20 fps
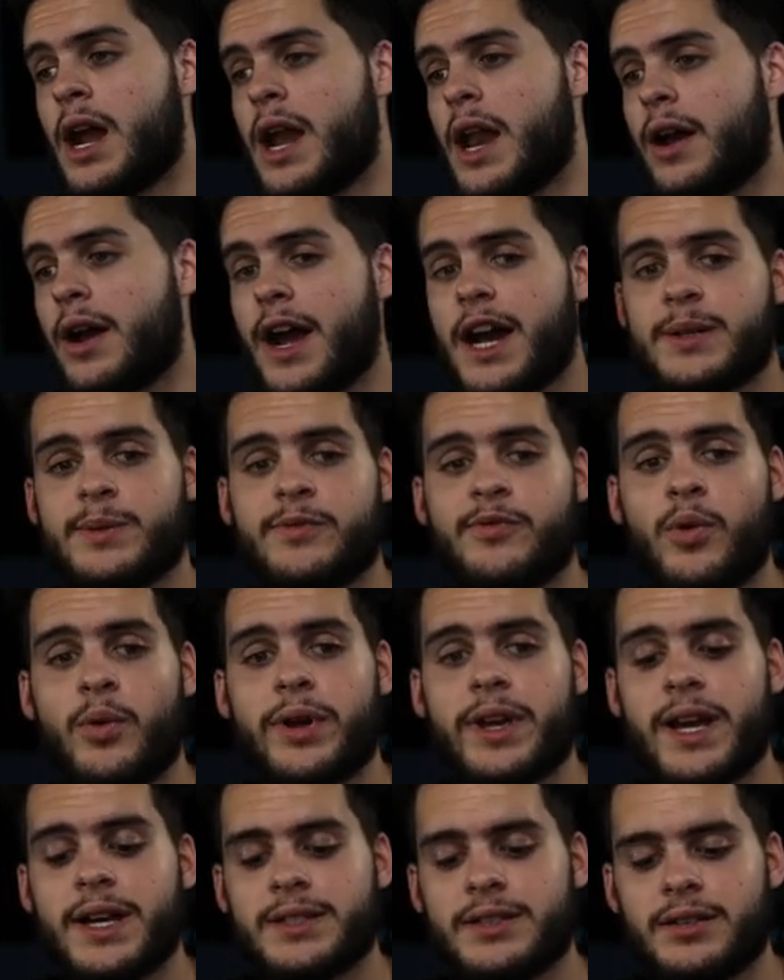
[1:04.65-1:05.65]
Now, guys, before
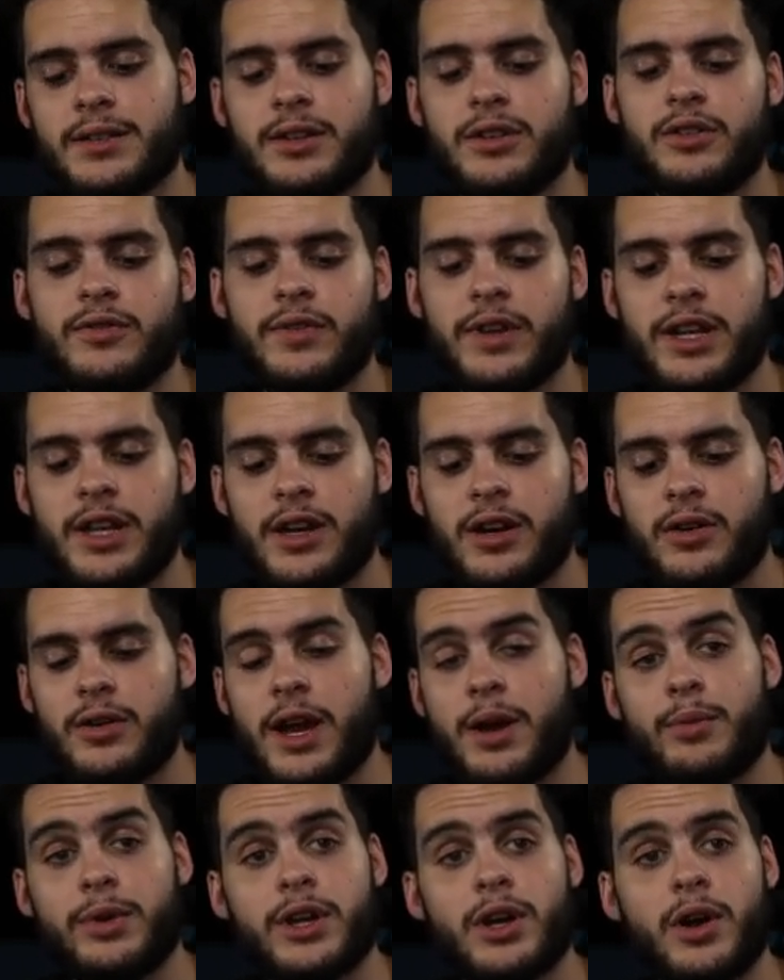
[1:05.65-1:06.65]
we get into the new video
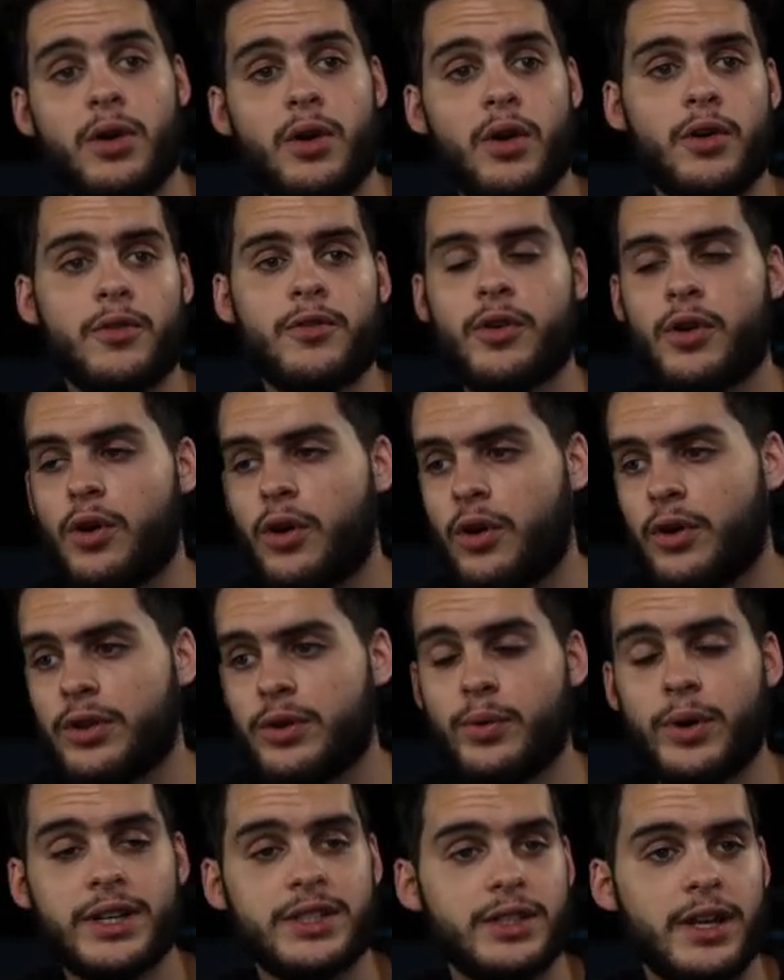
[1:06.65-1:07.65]
and we go over all the
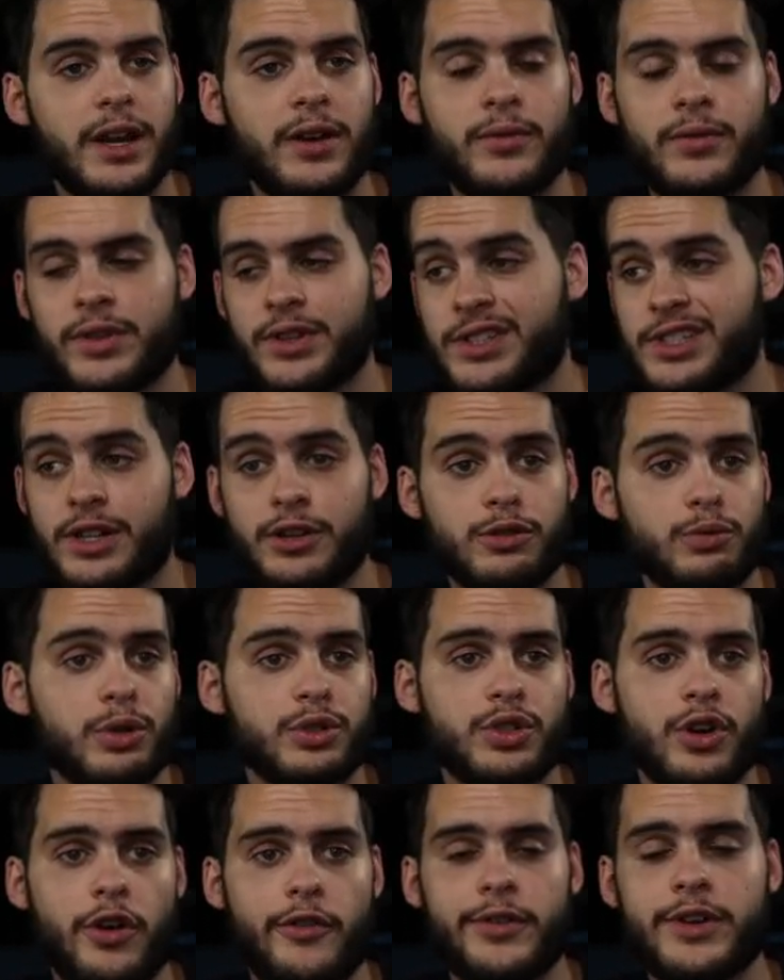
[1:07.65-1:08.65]
ways to get over the Series one
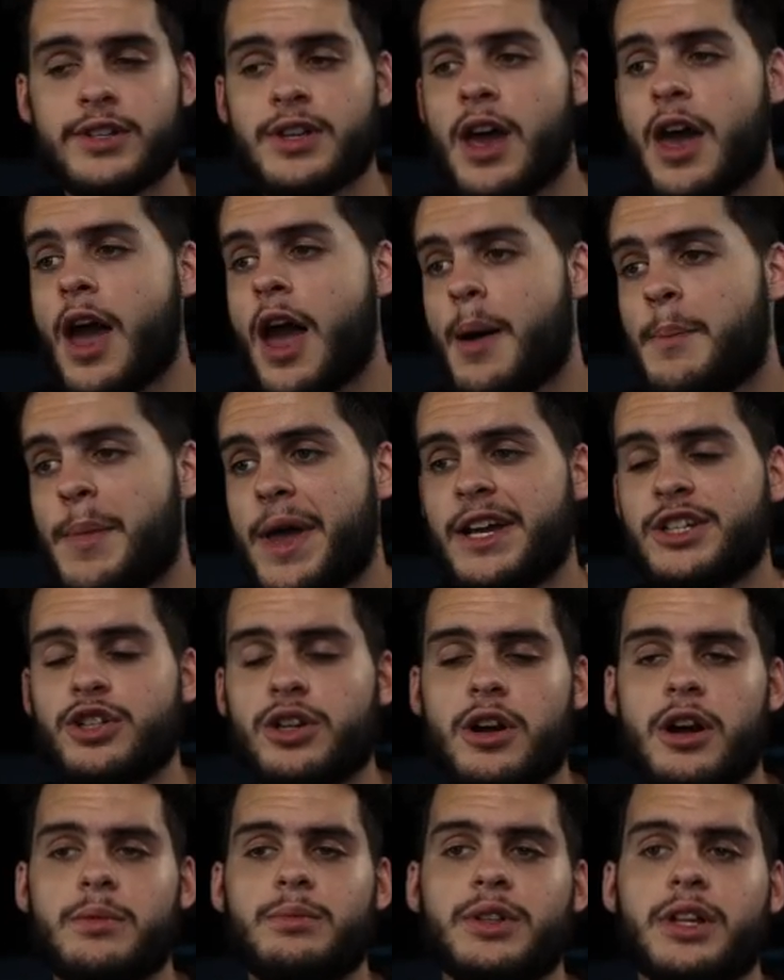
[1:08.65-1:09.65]
trophies, make sure
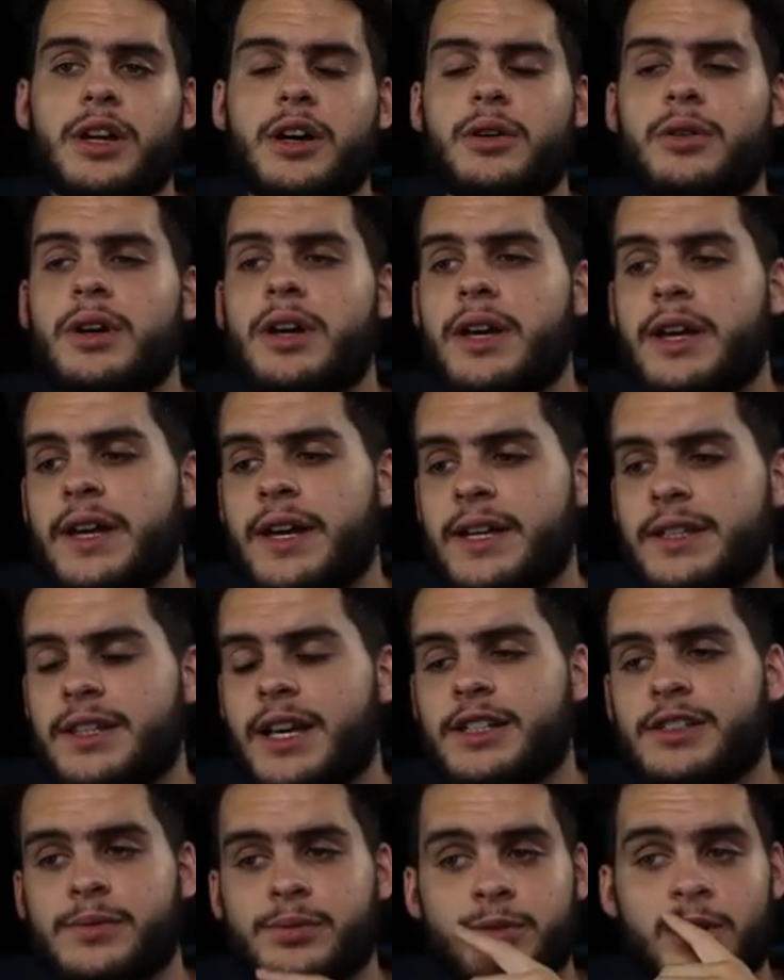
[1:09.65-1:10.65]
you're down below, hit
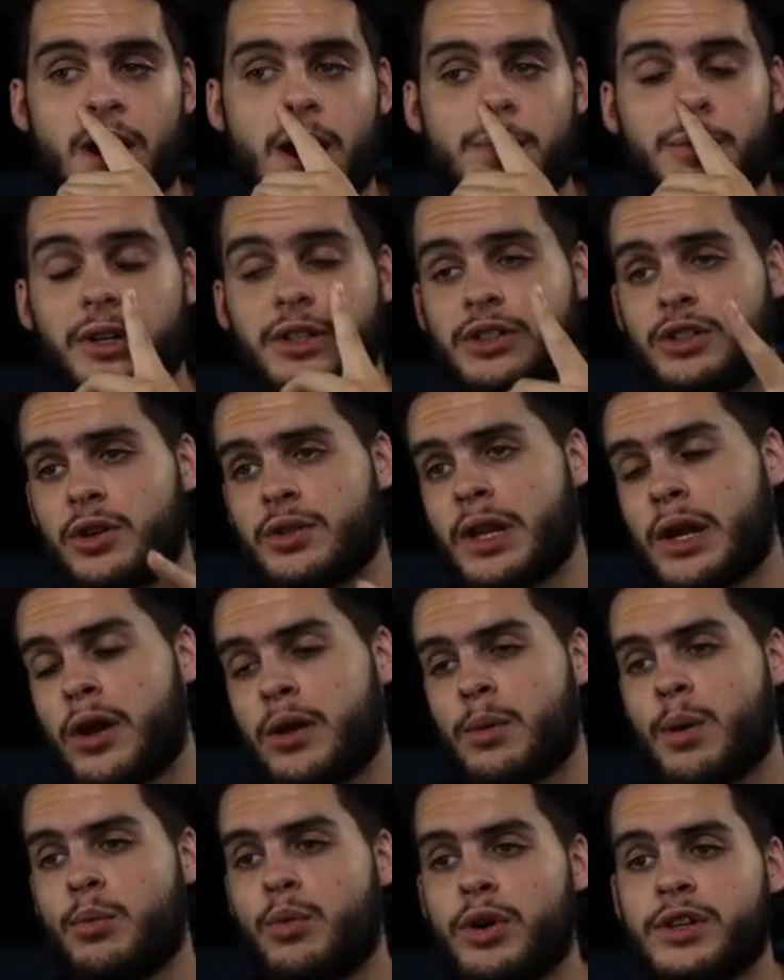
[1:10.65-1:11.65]
that subscribe button, turn that on to
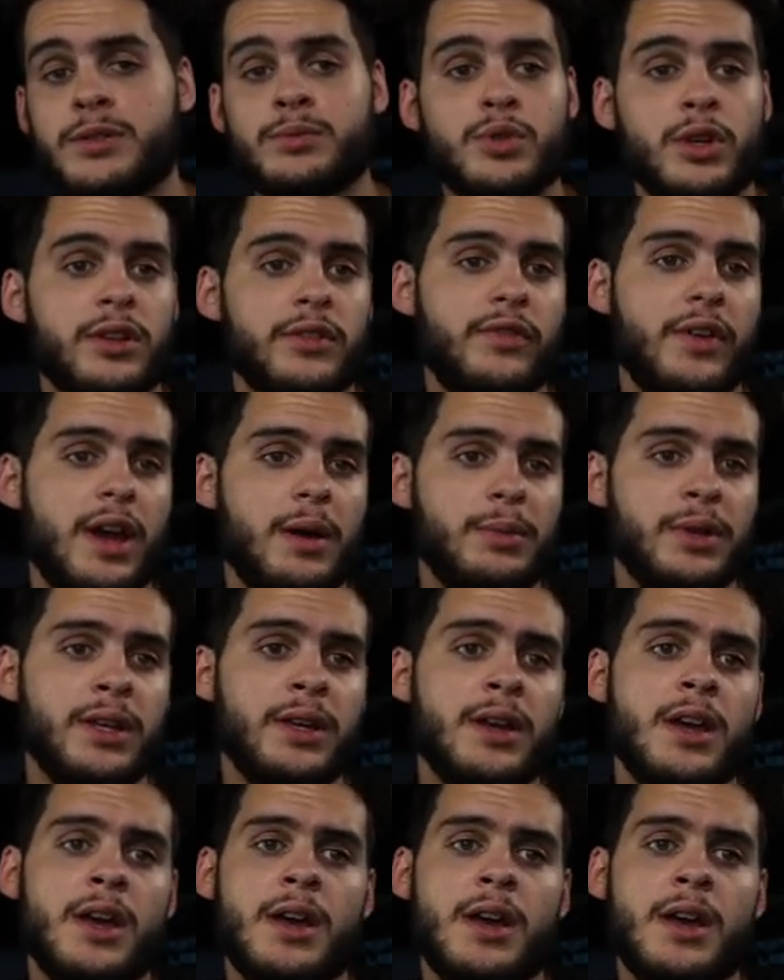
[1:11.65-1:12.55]
go, boys, come join the family.